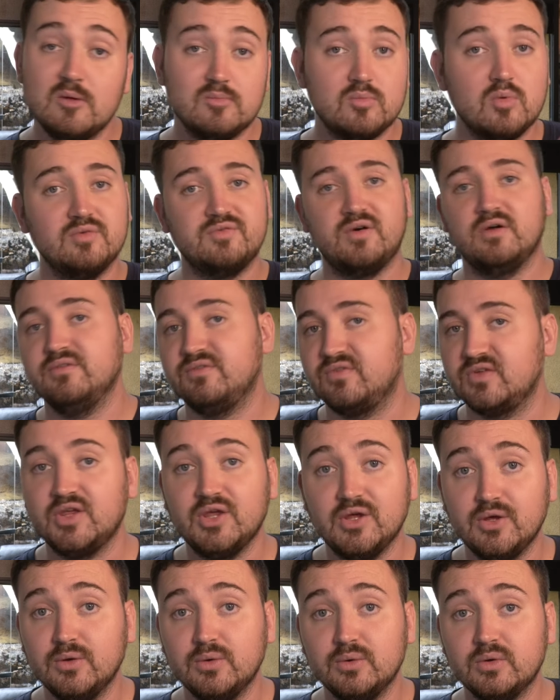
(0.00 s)
More fun for
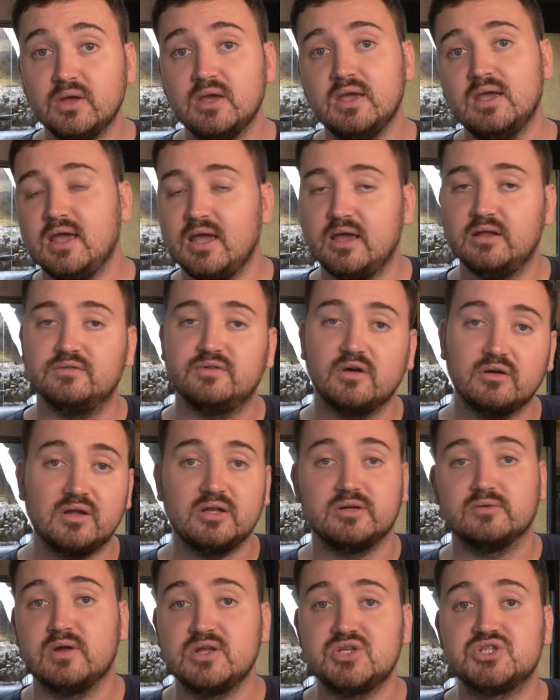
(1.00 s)
you and very
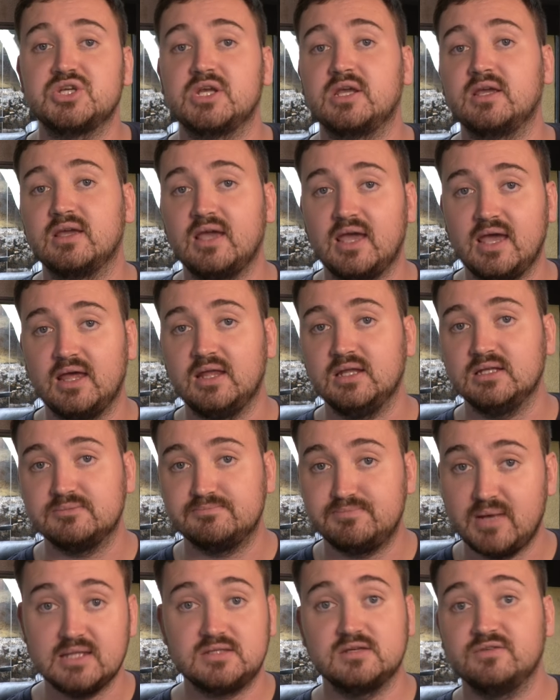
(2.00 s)
enriching
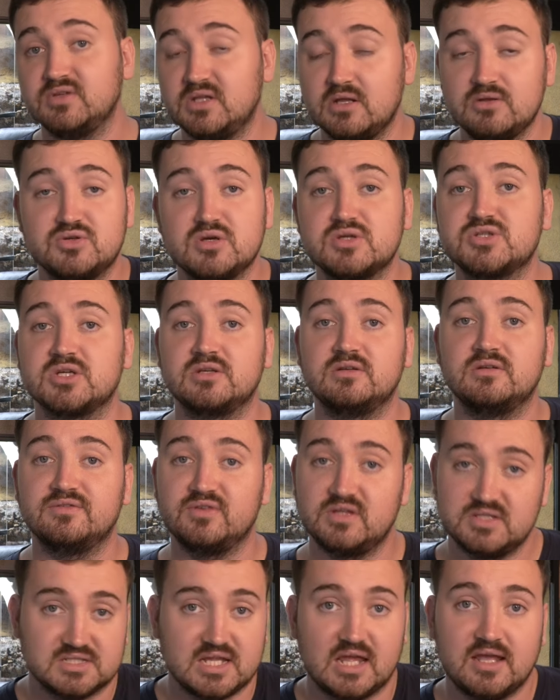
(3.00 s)
and better for the nutrition
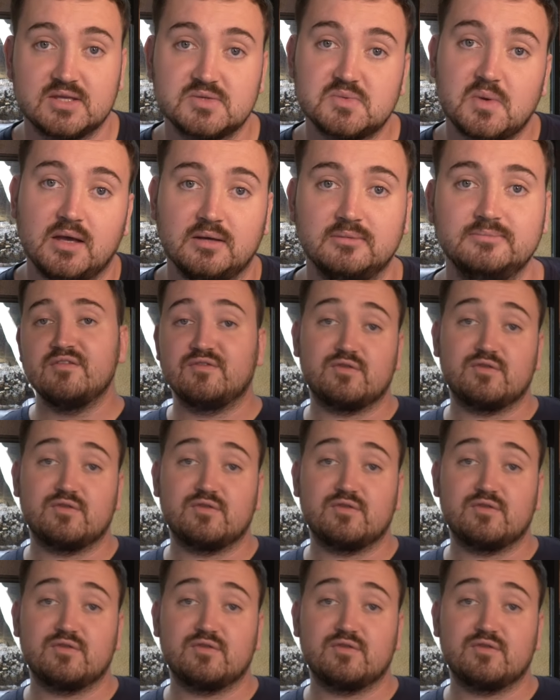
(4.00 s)
for the snake as well.